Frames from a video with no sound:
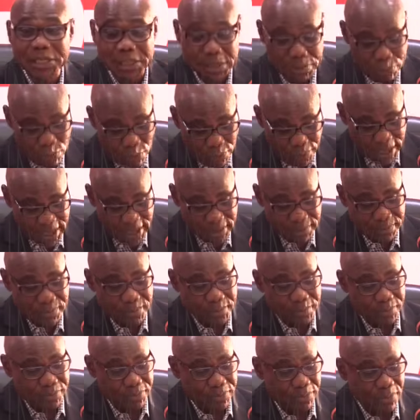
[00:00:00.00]
removal
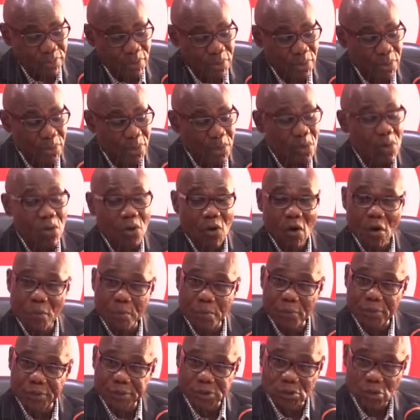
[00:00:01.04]
of
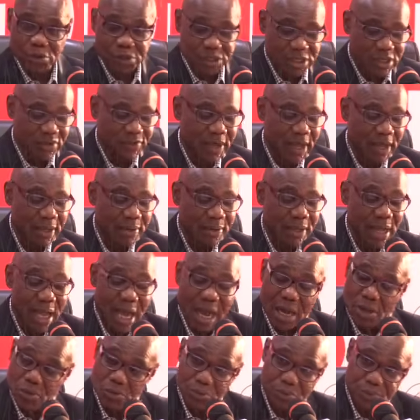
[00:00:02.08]
Professor Sylvia
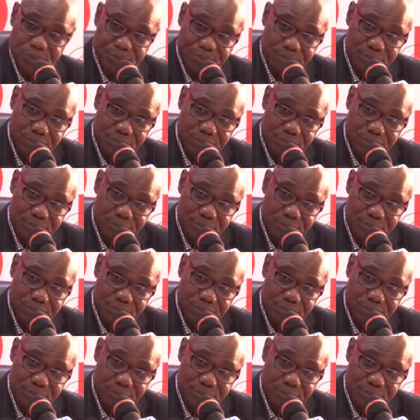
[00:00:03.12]
Agu.